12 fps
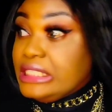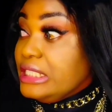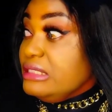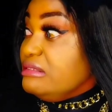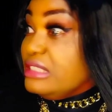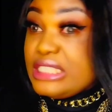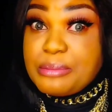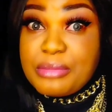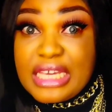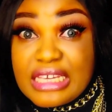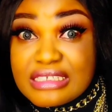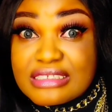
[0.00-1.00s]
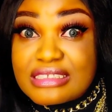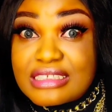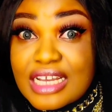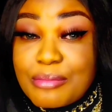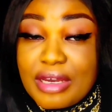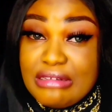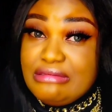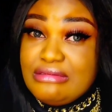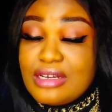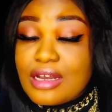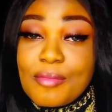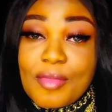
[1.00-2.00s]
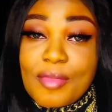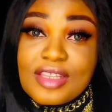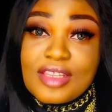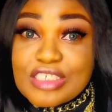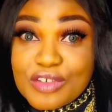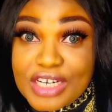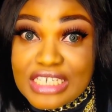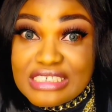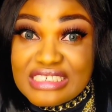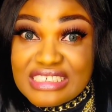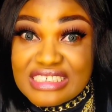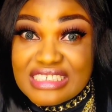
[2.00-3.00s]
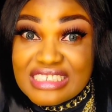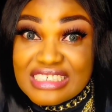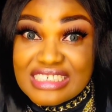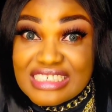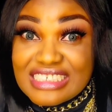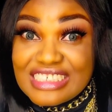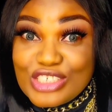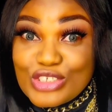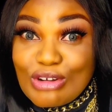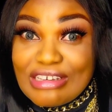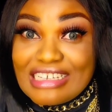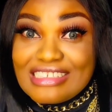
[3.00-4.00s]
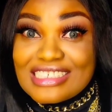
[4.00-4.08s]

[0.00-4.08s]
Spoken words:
is it me? Am I Desiree? It's